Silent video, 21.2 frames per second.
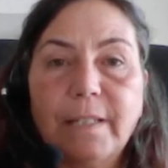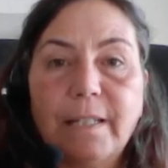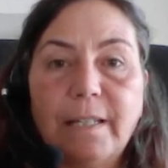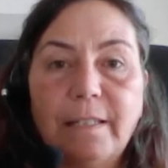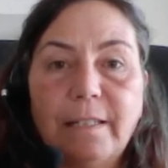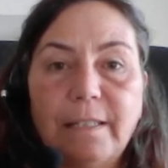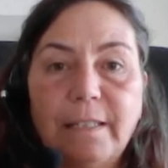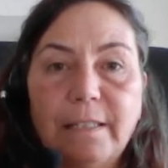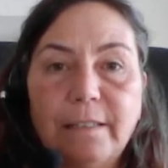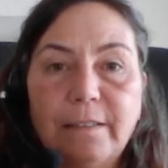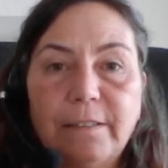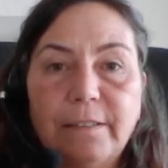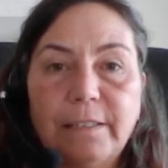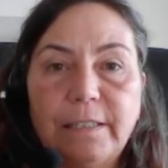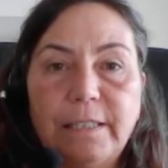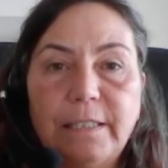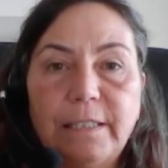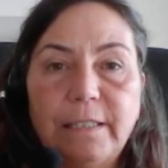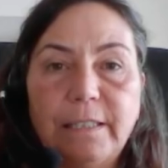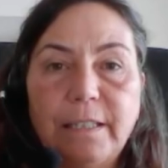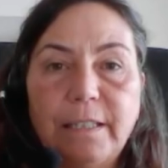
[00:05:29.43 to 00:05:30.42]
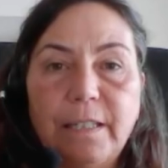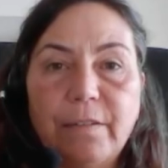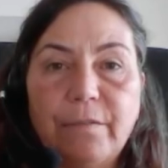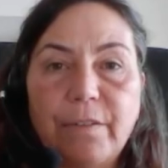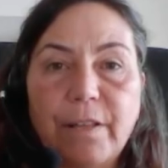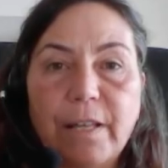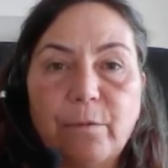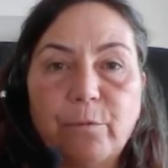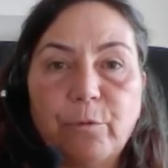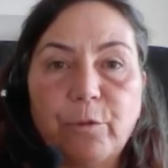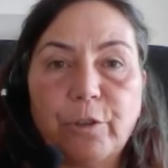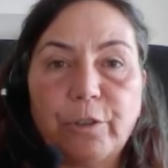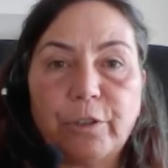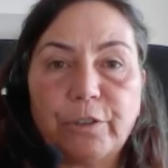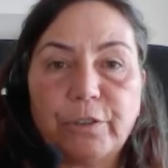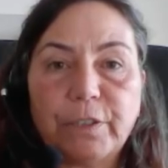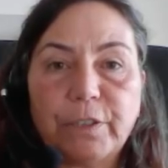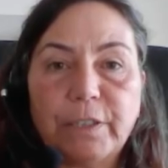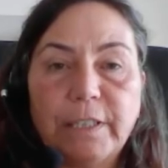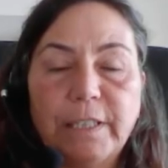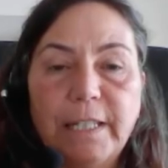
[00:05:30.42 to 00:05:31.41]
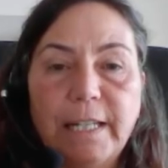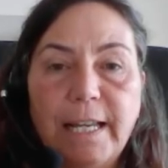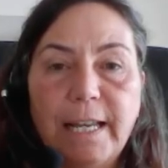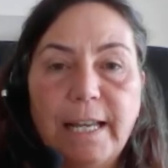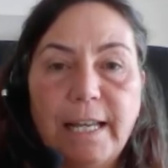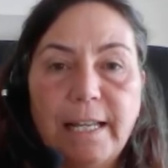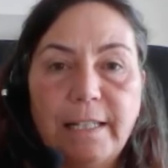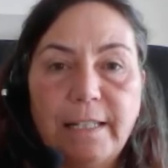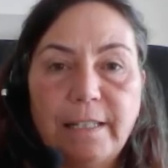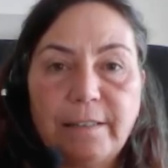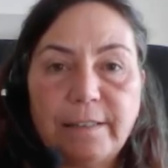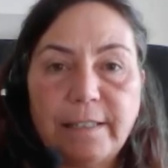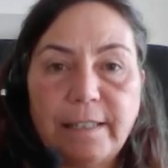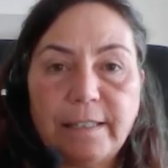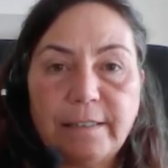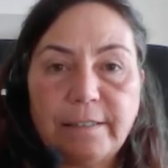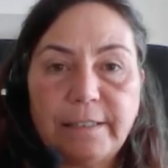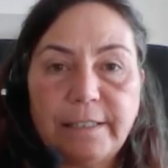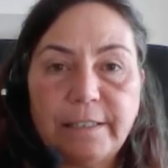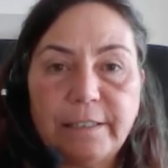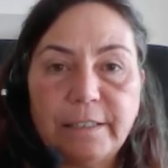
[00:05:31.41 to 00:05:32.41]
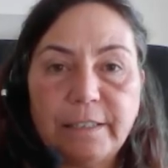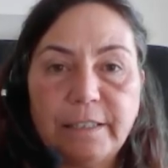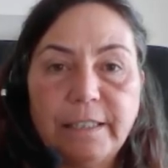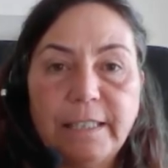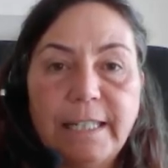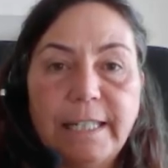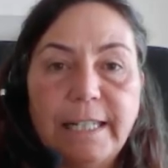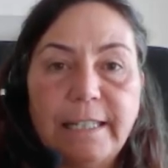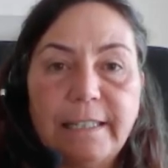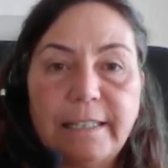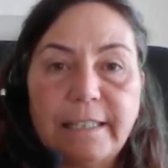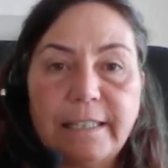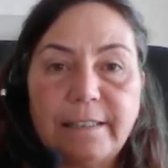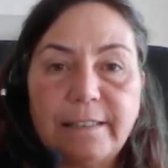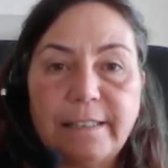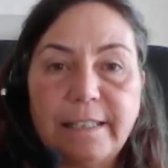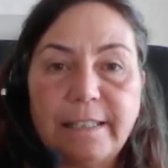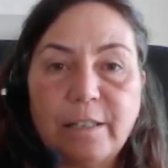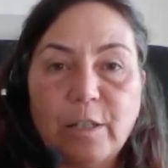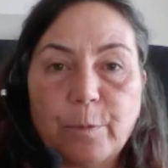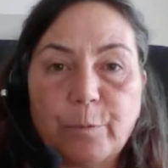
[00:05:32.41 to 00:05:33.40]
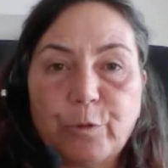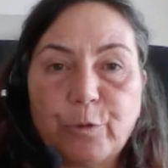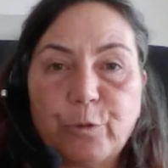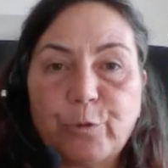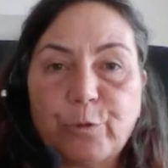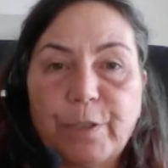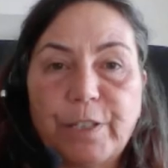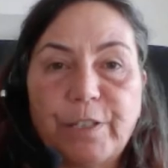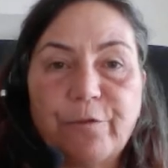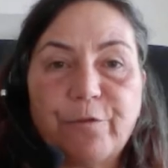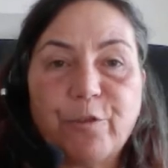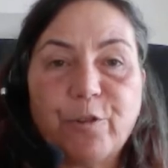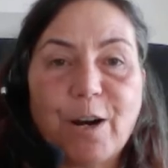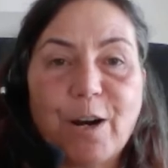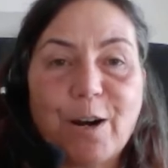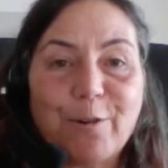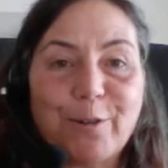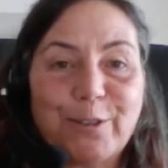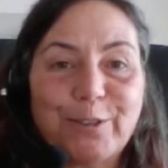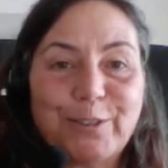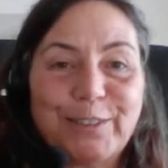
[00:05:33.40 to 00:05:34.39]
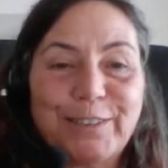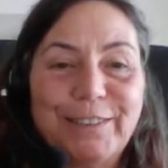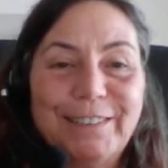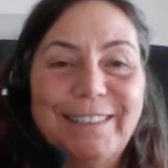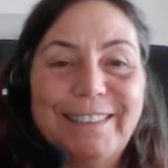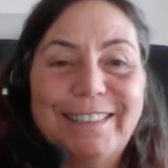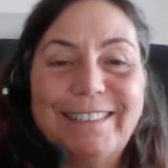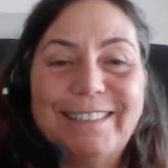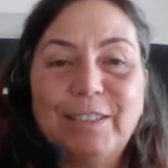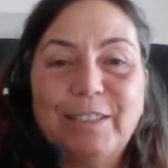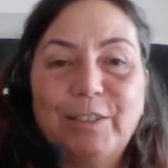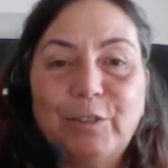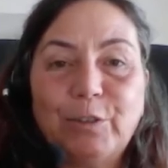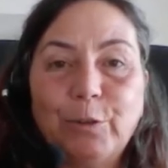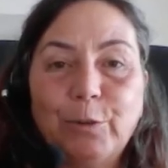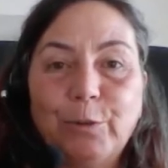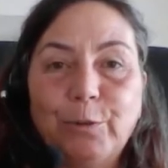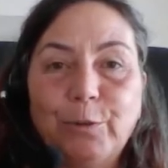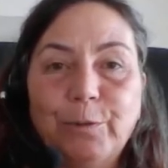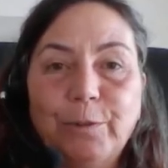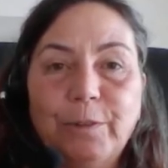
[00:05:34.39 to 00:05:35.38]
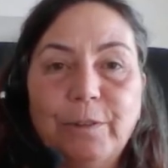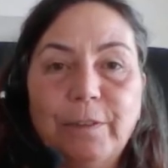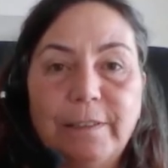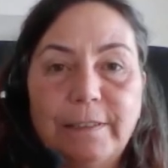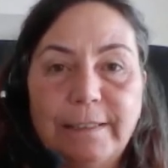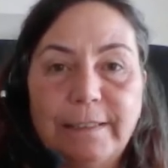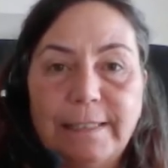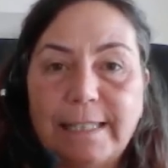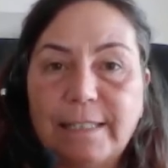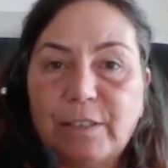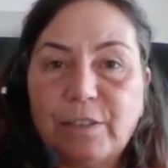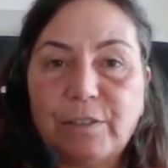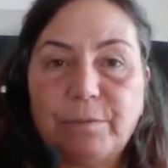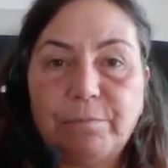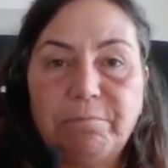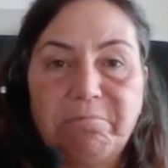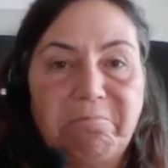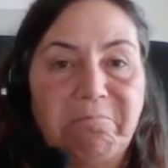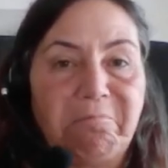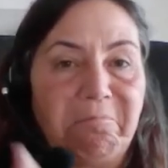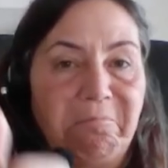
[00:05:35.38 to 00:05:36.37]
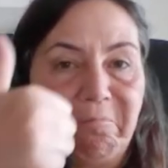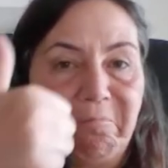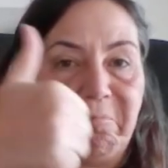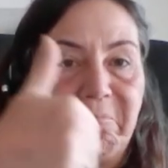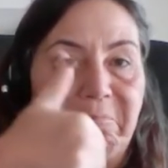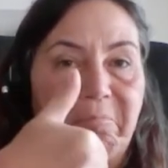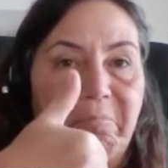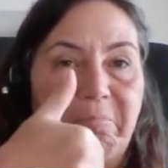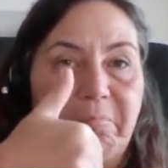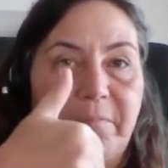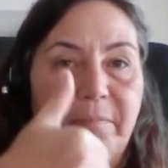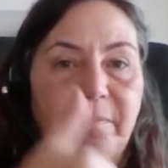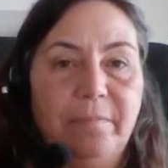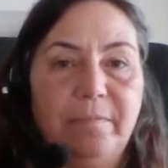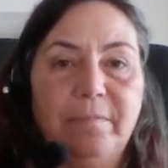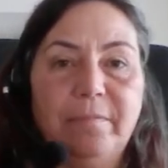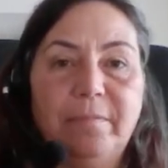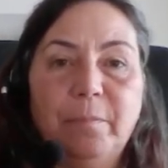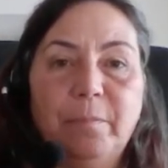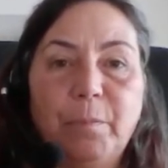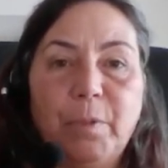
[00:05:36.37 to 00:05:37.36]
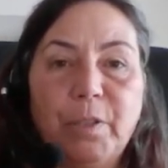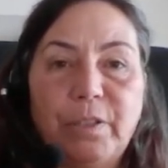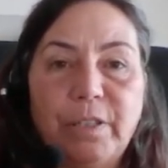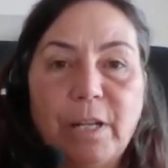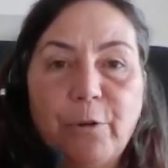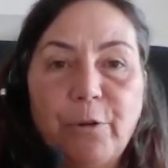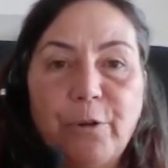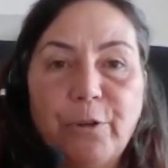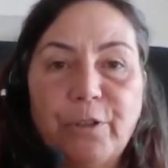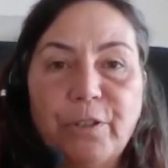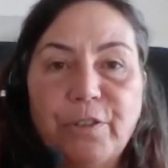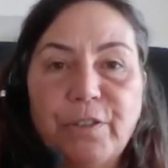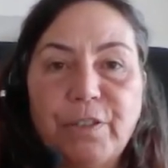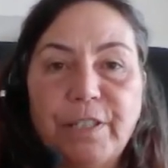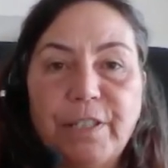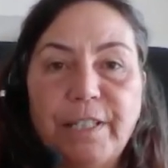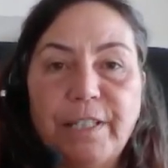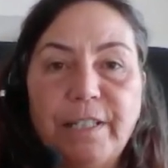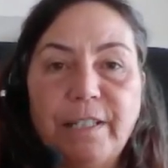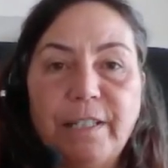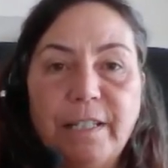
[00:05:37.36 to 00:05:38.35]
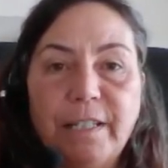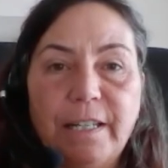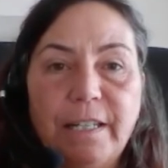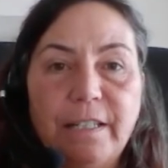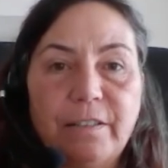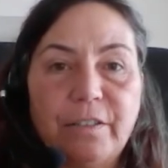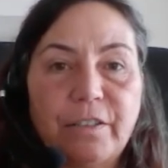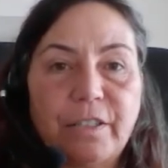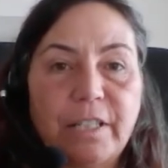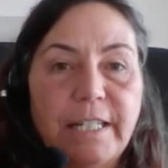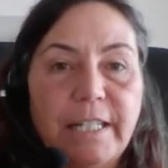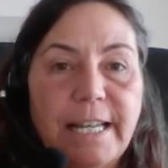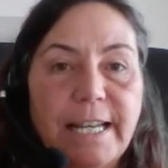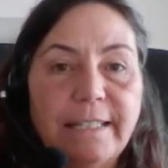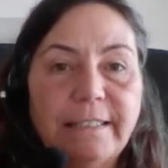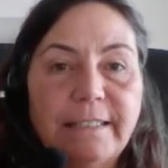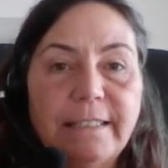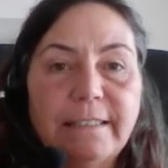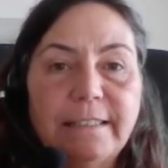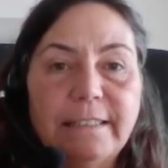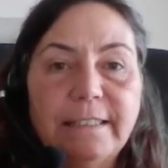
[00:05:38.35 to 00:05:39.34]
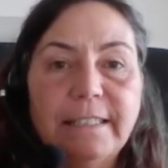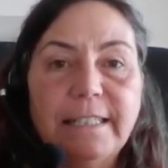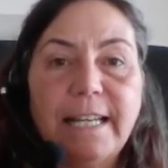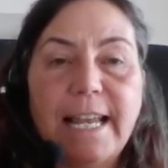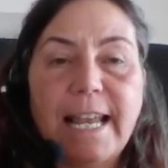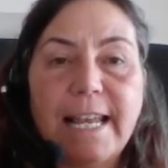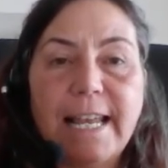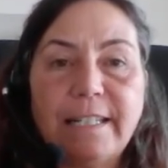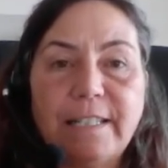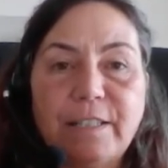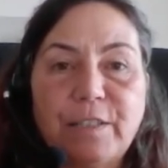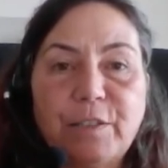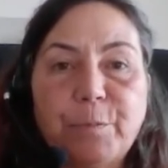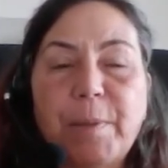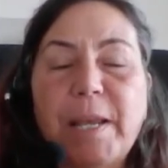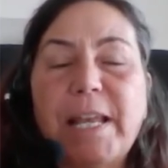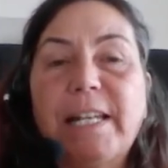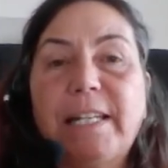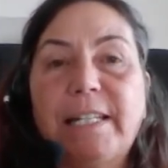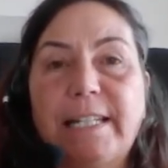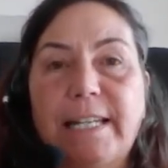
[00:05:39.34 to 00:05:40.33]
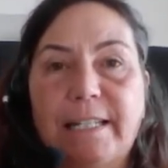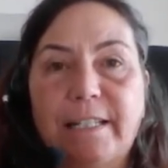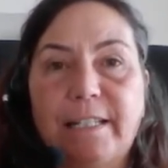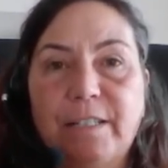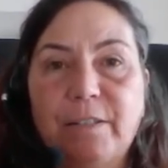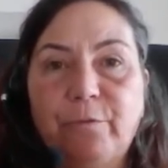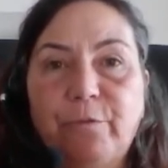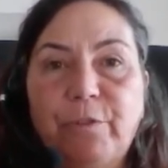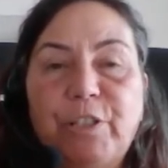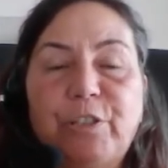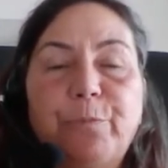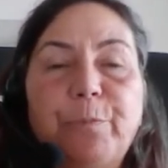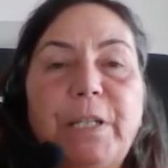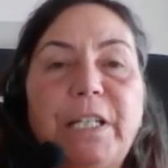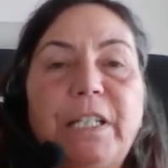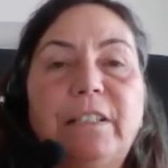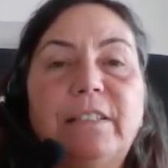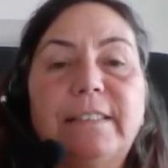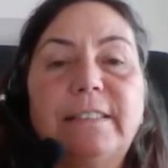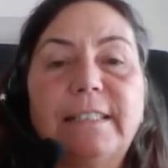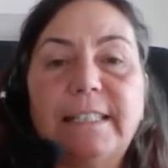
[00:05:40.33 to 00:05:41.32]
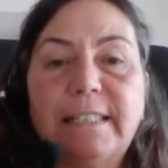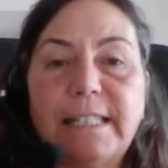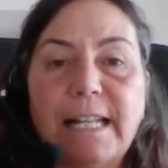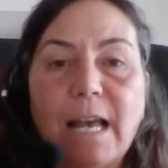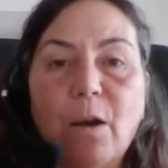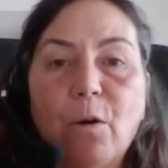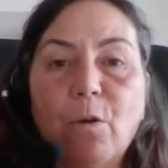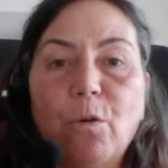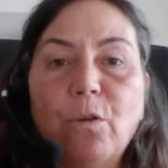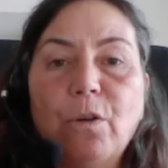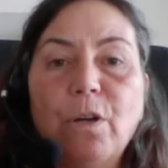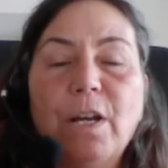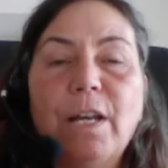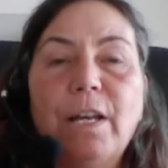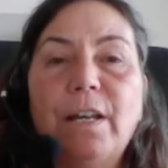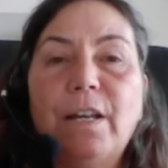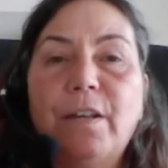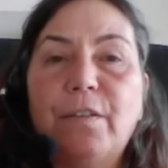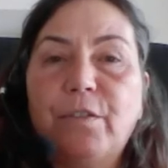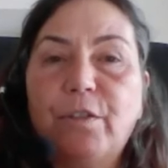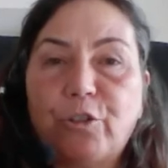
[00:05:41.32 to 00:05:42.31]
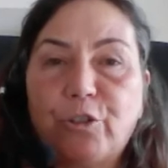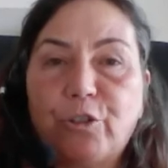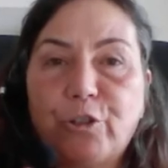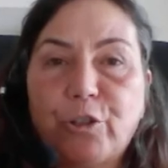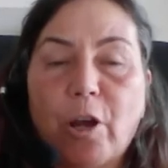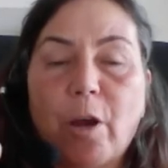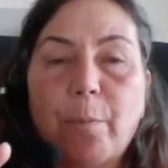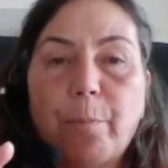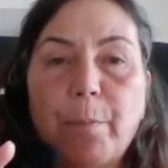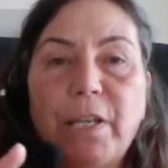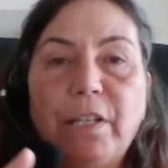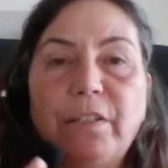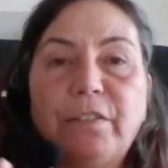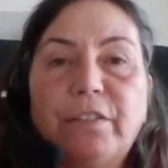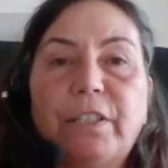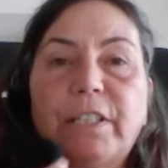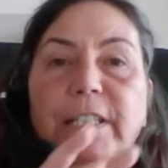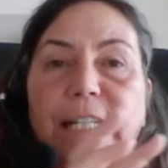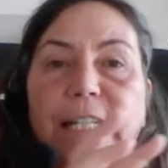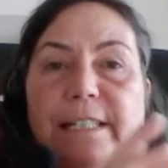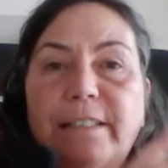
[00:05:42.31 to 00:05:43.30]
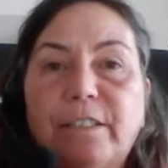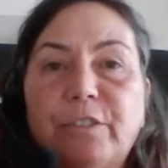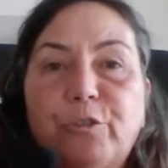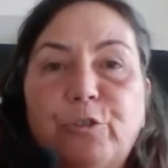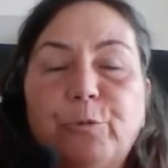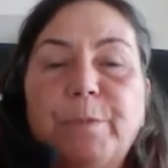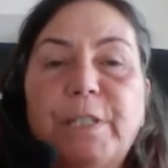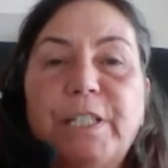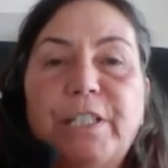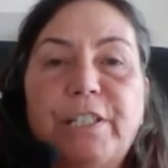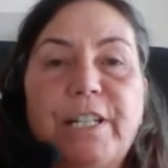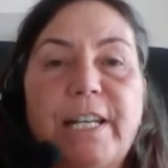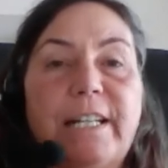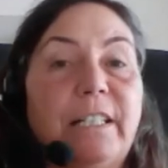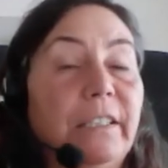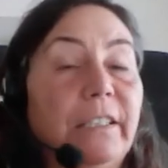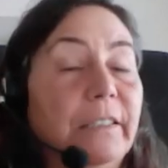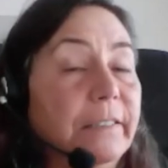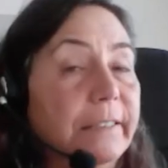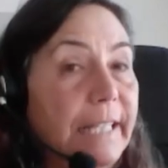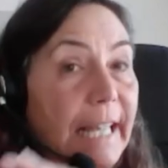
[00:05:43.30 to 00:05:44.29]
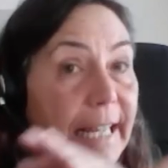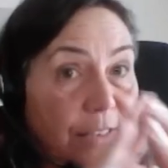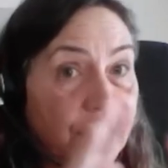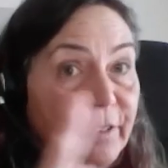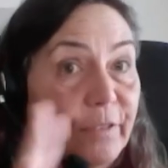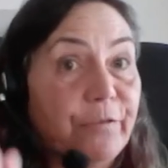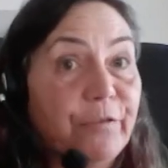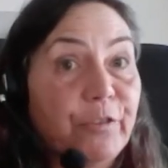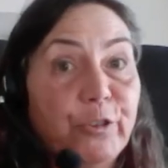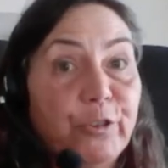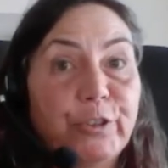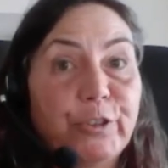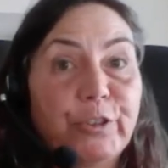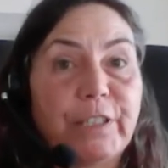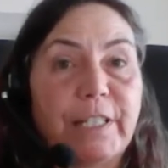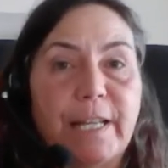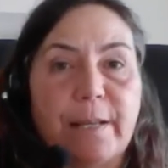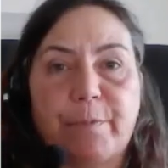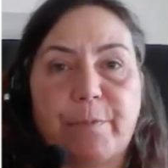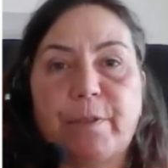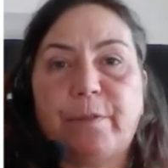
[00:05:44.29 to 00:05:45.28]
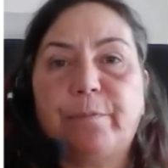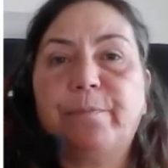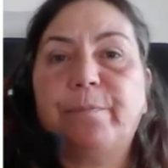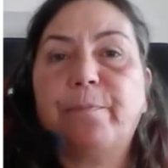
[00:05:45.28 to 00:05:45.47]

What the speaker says: And let's see if that works. And it says here it can take up to 24 hours. So that's, but now you can see it's connected and it's pending, which means that now the shop is connected to my channel. That's the first step.